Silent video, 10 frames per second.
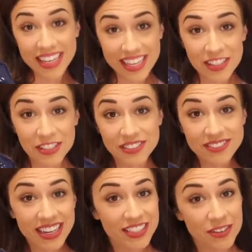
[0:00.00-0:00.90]
a heel.
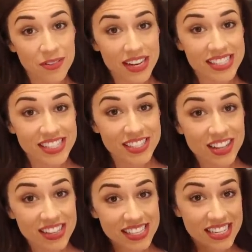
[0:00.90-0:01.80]
I don't know why it's in this
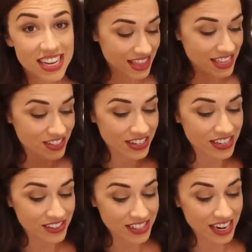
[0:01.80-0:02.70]
closet. These are
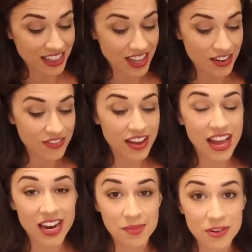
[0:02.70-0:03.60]
heels that I love
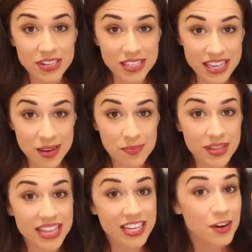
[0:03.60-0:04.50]
and I'm going to keep,
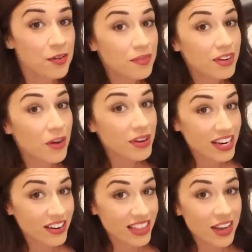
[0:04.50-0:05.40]
but they don't go
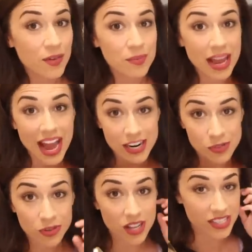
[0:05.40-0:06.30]
here. They go in my
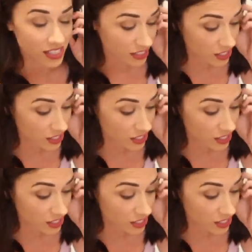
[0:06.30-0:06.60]
actual closet,